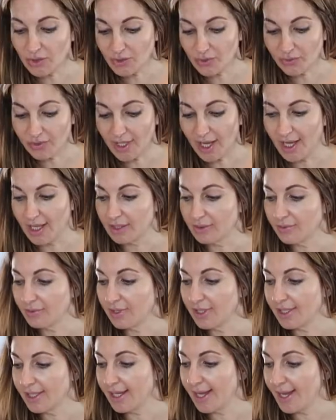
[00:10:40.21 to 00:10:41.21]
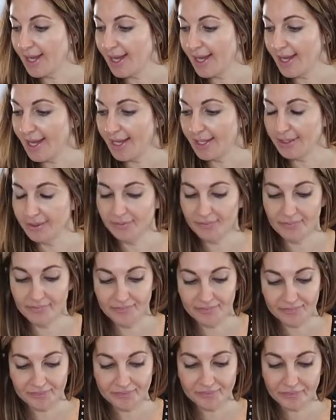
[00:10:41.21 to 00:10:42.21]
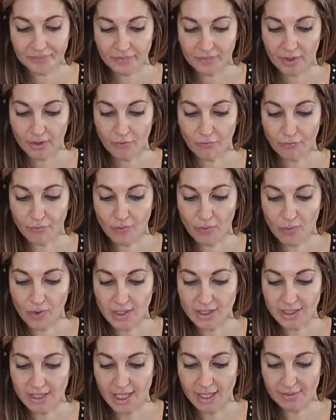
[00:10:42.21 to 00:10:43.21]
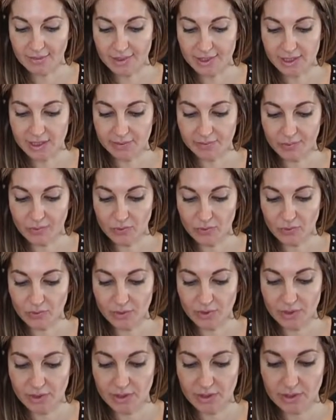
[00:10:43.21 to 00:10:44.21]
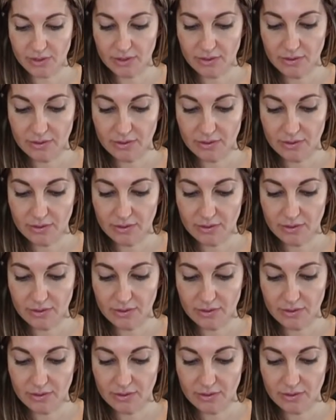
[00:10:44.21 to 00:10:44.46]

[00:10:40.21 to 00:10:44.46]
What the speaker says: to that, we're gonna add 4 tablespoons